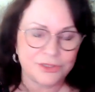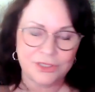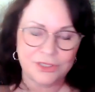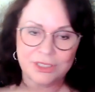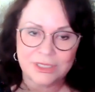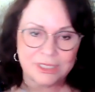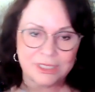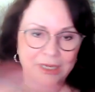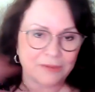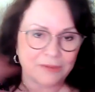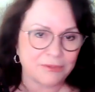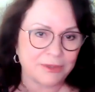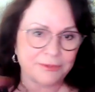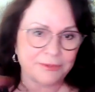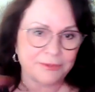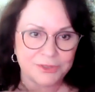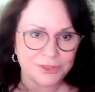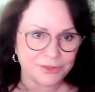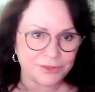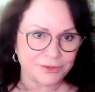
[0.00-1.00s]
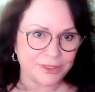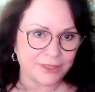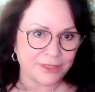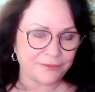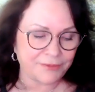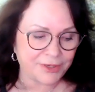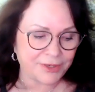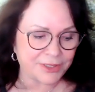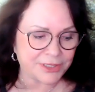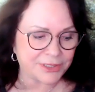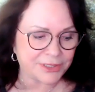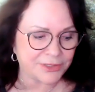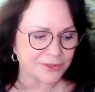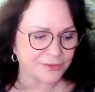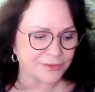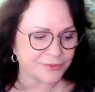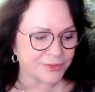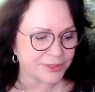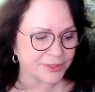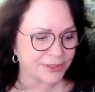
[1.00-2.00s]
just how we were doing it, very
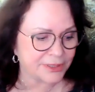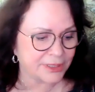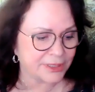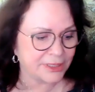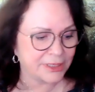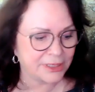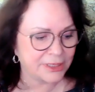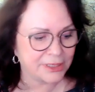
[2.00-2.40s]
surface.